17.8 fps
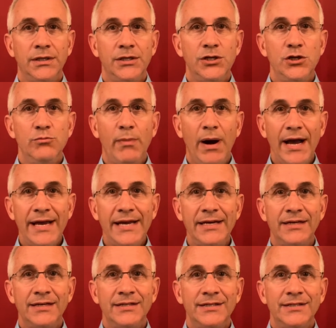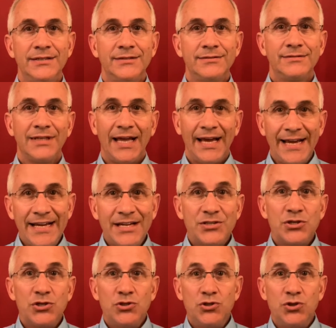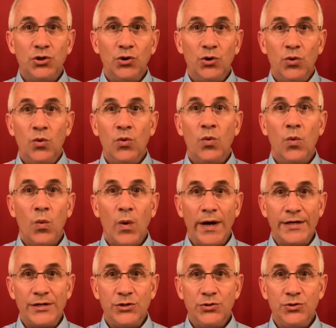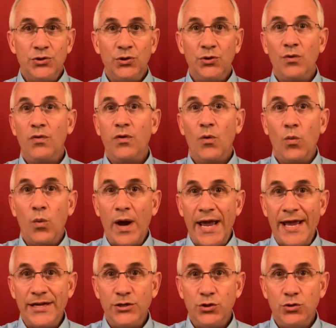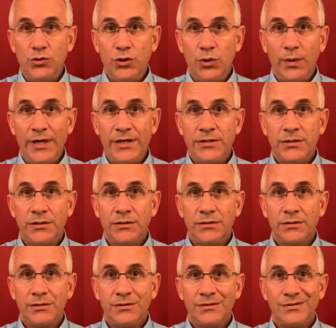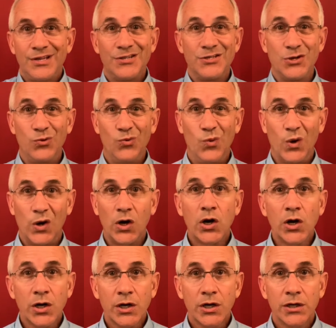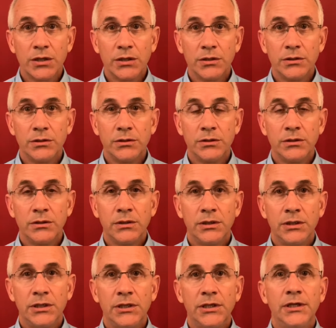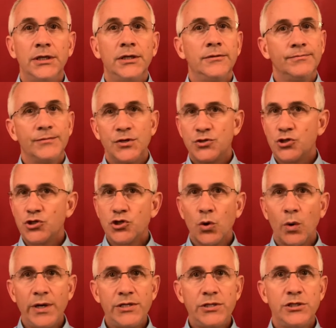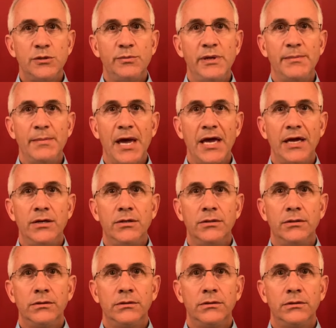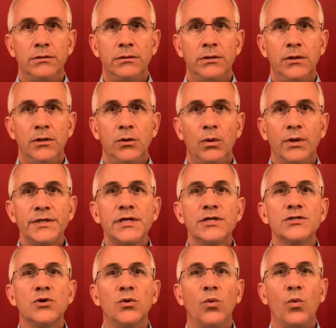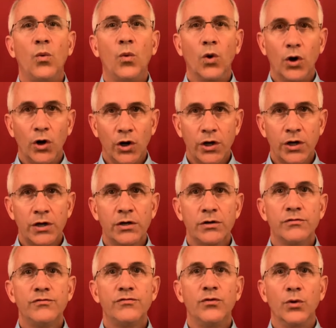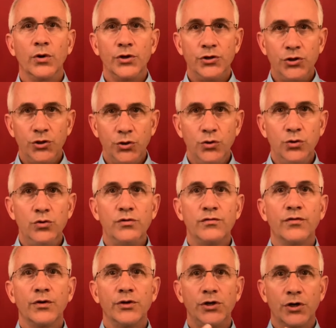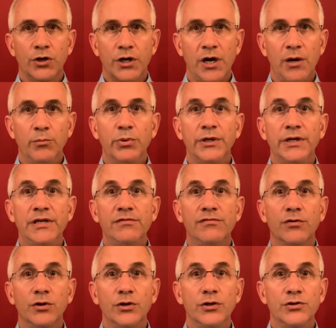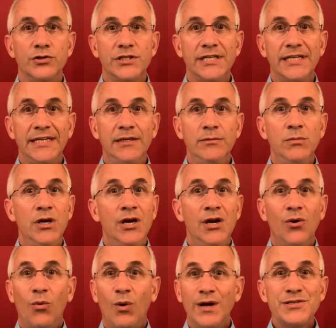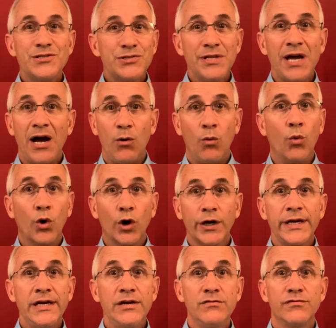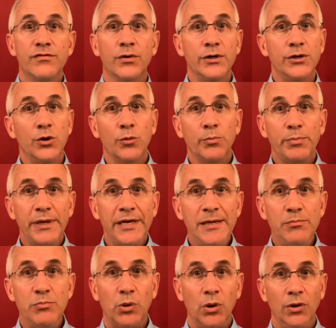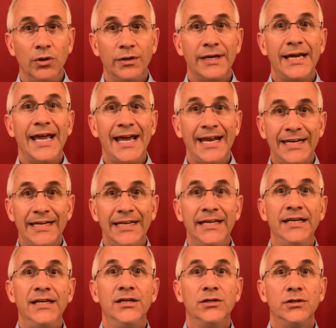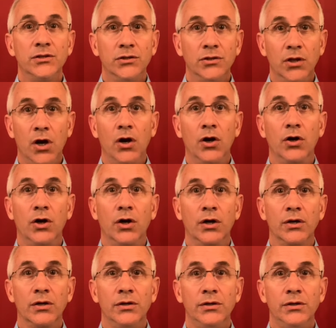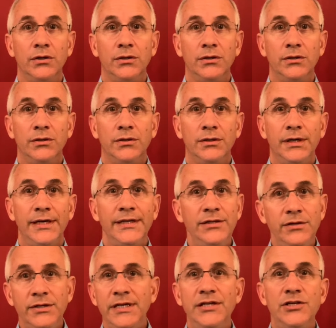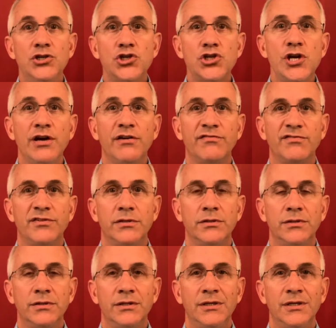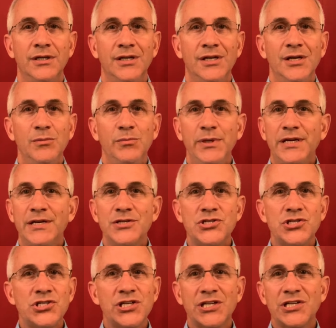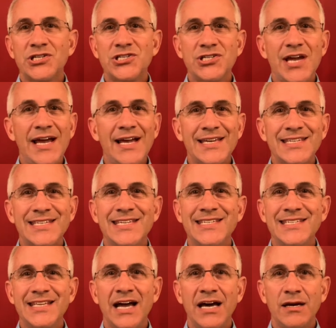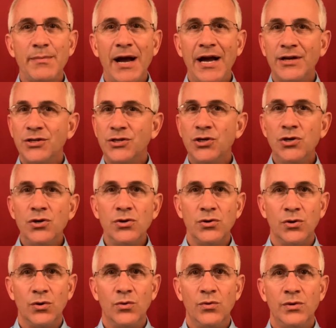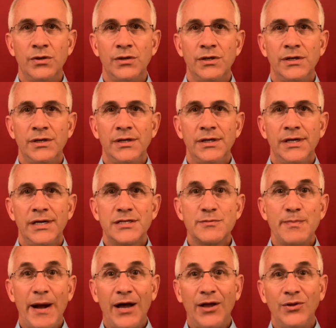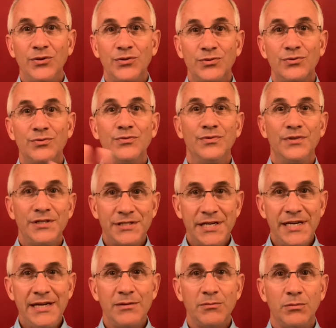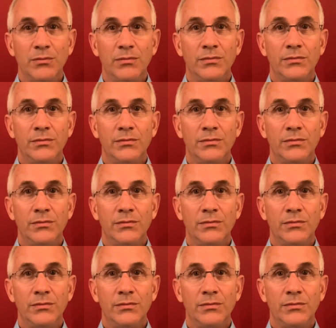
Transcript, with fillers: You might like to do what you do the way you do it. Does it work? There's a choice to be made. What doesn't work for you, for your company, for your team? What's not working for your people any longer? And you need to shift because success is not about you. It's about the team.